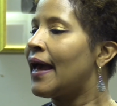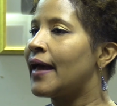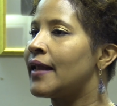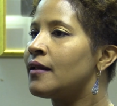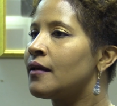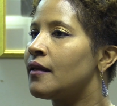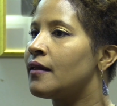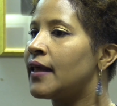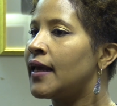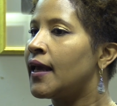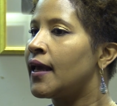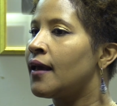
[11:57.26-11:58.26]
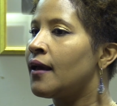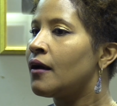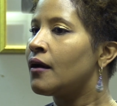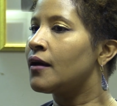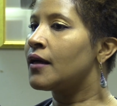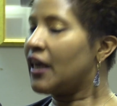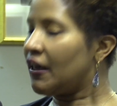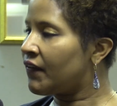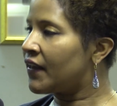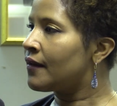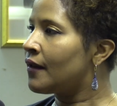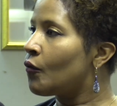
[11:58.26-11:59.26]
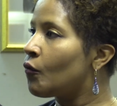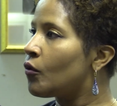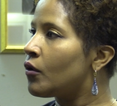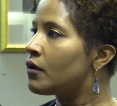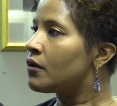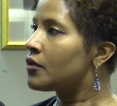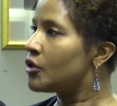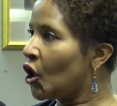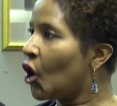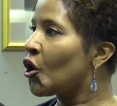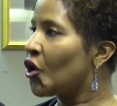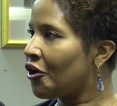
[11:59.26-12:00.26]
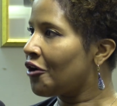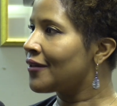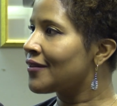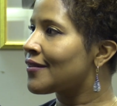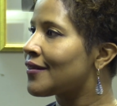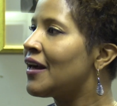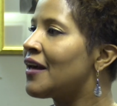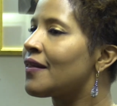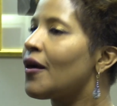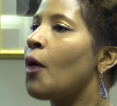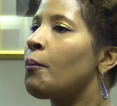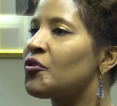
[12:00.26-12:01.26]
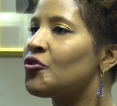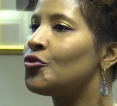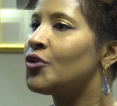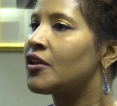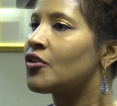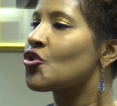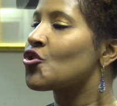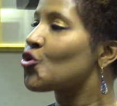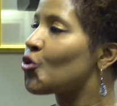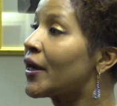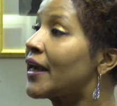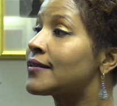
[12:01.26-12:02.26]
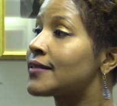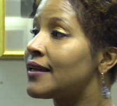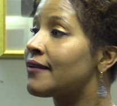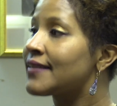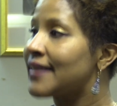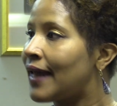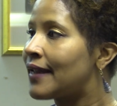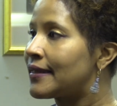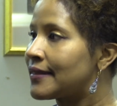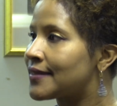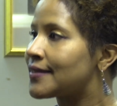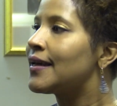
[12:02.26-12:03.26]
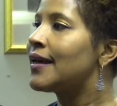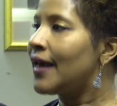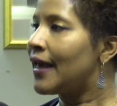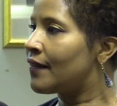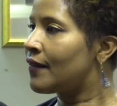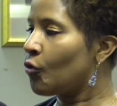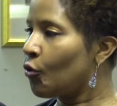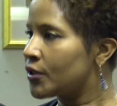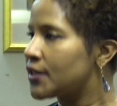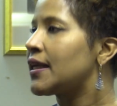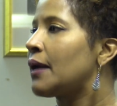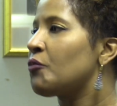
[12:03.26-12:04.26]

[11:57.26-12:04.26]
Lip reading: and they giving young girls the opportunity to showcase their talents in the whole STEM